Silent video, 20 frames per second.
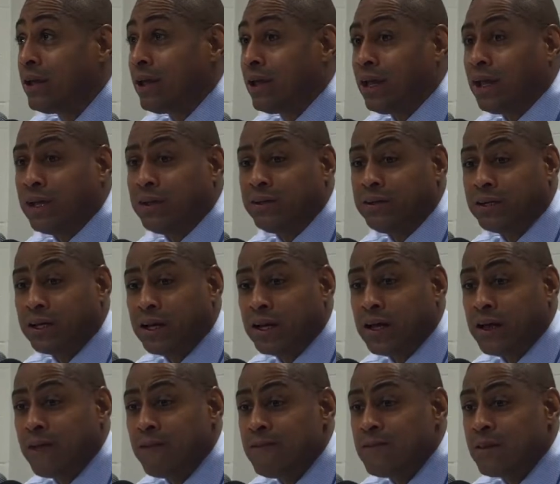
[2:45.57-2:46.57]
and
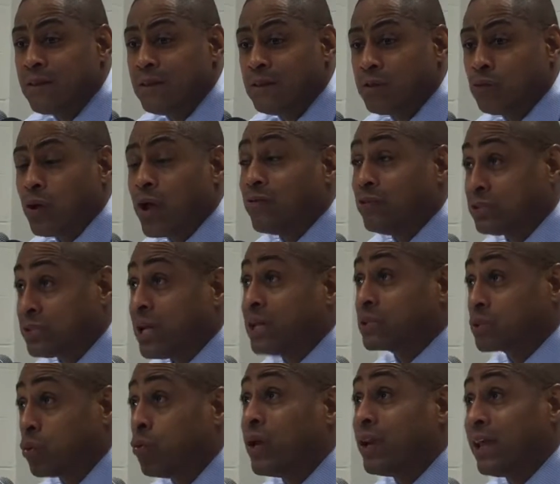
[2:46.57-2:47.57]
we have a
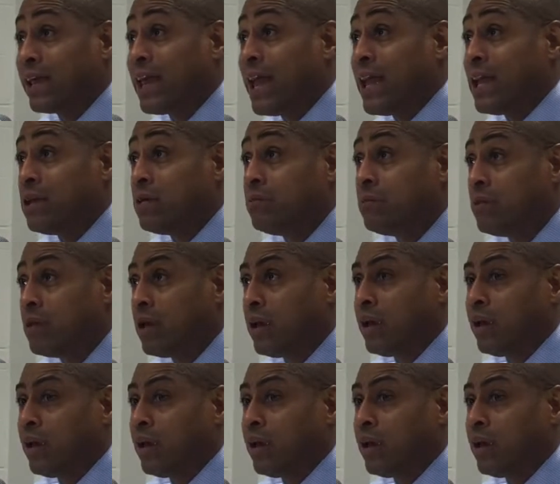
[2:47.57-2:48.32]
chance to win the game.